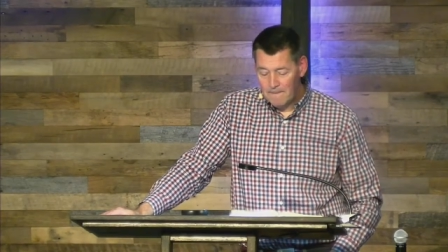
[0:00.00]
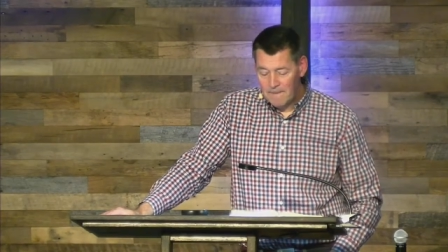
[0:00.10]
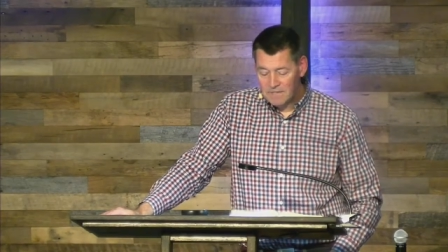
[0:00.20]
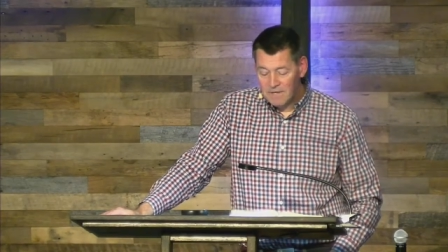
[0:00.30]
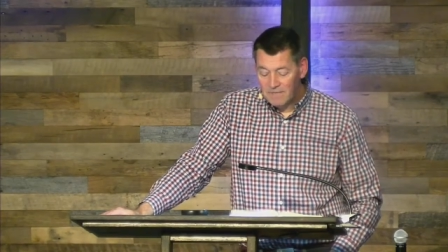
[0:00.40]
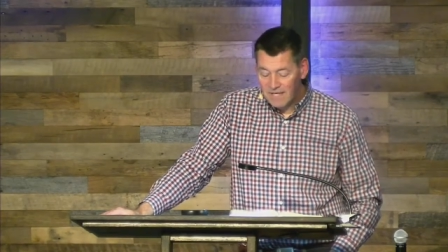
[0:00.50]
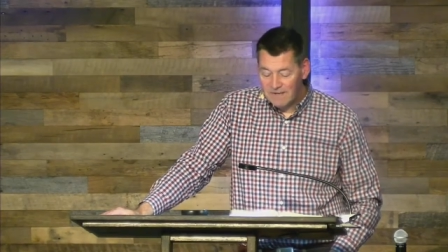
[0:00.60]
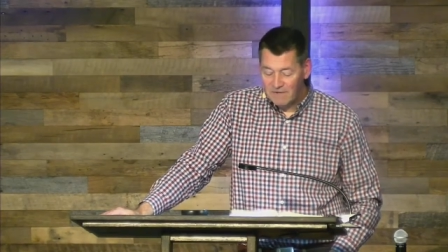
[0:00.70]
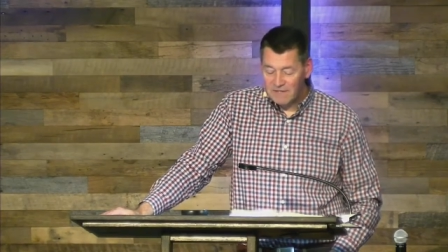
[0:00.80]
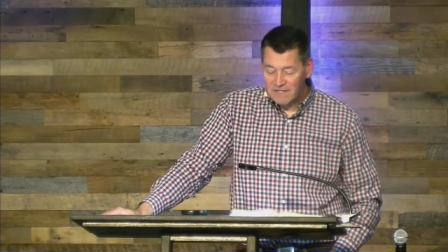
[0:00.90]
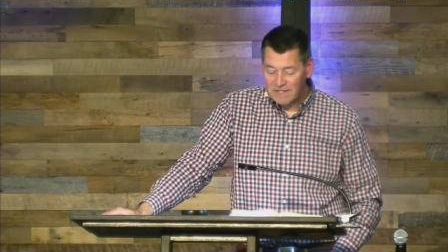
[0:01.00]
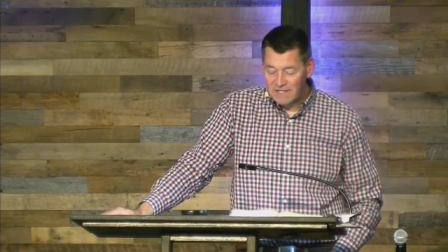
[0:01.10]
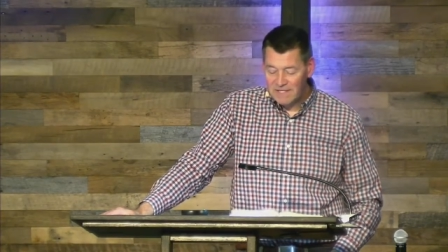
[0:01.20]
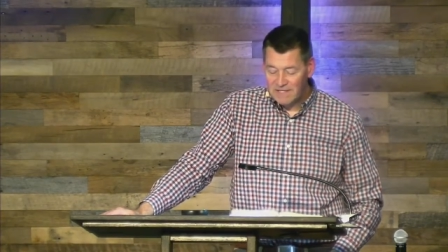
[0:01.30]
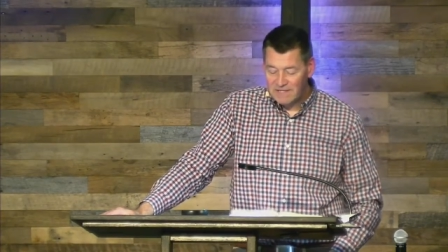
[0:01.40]
Psalm 90, verse
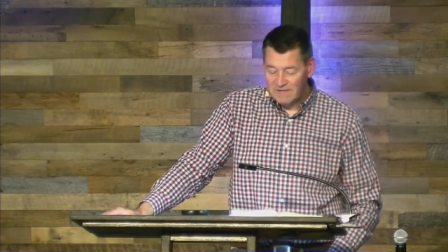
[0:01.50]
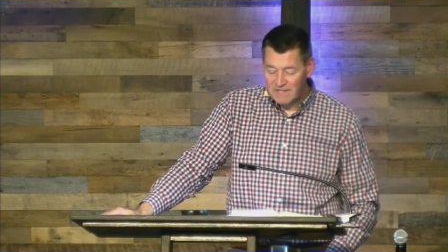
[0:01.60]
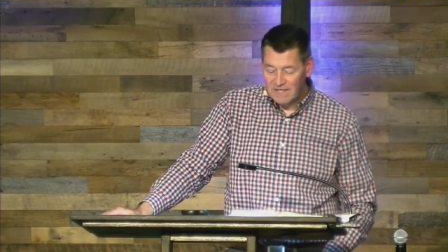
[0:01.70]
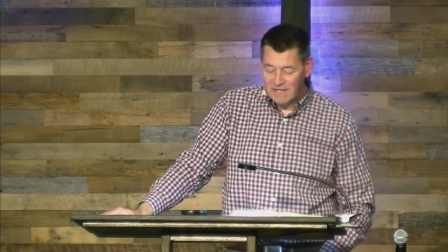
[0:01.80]
16 and 17.